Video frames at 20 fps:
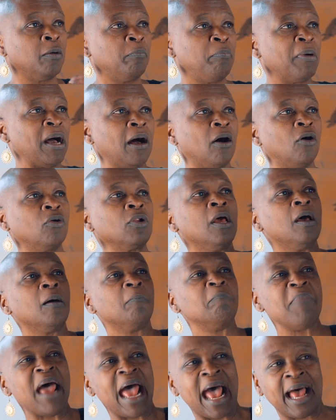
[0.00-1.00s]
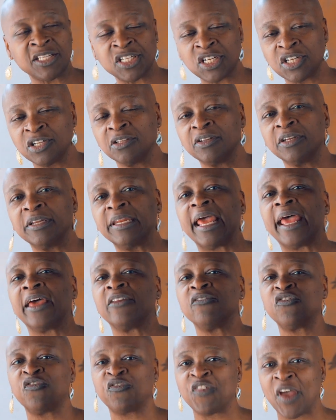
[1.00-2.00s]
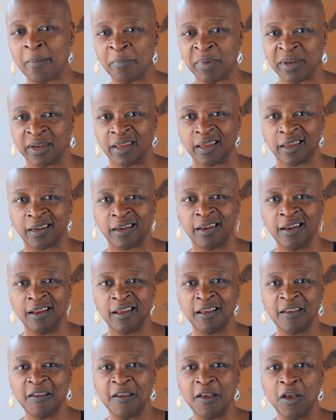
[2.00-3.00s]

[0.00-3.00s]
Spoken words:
about masculine and feminine,